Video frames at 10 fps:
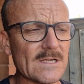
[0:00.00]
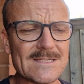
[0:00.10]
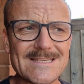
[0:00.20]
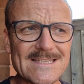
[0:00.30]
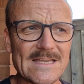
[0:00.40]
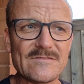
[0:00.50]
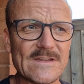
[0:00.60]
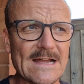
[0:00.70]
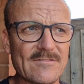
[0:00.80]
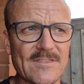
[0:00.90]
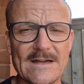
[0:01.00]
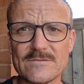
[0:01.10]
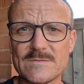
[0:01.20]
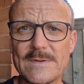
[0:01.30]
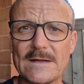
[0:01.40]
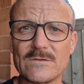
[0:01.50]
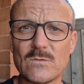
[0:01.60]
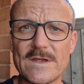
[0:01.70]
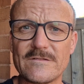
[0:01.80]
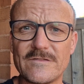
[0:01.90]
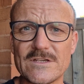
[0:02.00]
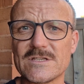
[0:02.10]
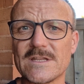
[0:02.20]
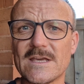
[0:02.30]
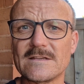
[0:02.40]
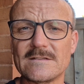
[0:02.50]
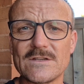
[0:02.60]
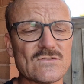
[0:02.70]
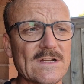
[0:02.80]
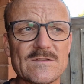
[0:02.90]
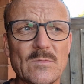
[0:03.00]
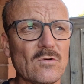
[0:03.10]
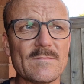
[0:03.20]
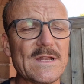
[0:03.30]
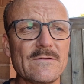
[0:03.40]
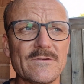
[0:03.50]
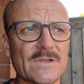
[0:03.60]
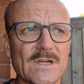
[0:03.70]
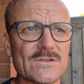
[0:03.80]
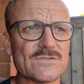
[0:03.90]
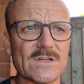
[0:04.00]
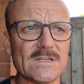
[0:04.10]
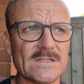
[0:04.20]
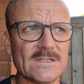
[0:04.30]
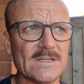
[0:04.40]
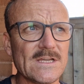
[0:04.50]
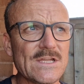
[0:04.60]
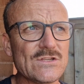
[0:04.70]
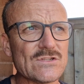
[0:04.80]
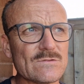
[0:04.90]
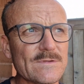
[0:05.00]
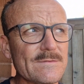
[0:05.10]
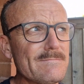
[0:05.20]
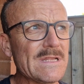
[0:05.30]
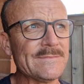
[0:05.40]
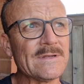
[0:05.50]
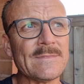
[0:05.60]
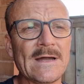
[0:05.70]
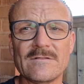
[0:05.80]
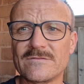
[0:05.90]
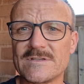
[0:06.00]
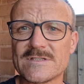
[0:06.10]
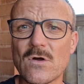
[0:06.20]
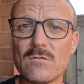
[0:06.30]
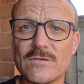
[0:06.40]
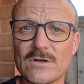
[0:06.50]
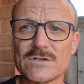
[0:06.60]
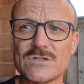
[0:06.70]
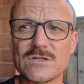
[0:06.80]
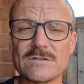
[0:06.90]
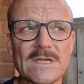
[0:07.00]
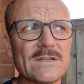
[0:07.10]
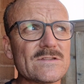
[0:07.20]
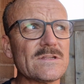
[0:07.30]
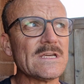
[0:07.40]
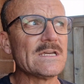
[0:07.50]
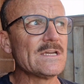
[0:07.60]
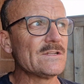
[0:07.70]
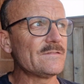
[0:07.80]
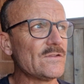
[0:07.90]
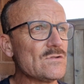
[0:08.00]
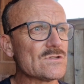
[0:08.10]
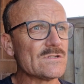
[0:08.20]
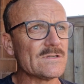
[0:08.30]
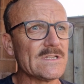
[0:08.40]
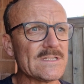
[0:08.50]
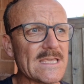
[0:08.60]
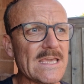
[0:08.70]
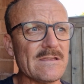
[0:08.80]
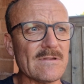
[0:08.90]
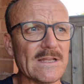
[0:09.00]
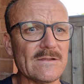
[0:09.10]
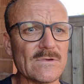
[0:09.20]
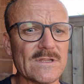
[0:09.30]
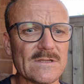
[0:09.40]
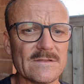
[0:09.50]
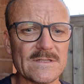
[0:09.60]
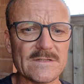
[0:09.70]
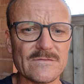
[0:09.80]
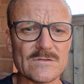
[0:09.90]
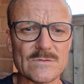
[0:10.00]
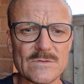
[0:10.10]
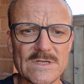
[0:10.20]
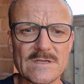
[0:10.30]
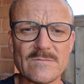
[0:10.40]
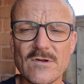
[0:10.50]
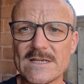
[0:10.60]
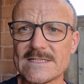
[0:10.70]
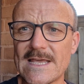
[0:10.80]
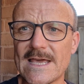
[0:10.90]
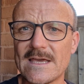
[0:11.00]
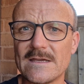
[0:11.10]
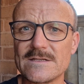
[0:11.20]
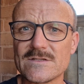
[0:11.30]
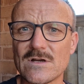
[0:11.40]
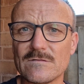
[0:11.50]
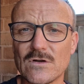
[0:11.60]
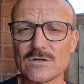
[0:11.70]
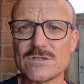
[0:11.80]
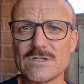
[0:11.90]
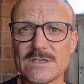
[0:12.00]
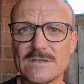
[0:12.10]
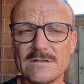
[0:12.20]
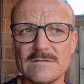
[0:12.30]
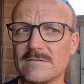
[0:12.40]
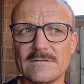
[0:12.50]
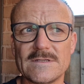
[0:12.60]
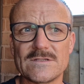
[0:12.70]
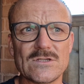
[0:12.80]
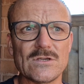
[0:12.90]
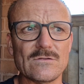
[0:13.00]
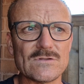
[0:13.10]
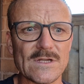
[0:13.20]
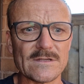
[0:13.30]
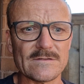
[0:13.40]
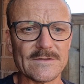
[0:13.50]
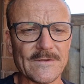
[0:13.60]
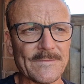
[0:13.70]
I can safely have 1,000 pounds weight of fish in there and transport them anywhere in the country, just with a minimal amount of dissolved oxygen. And this diffusion is key really, with the difference between compressed air and dissolved oxygen is huge. Like,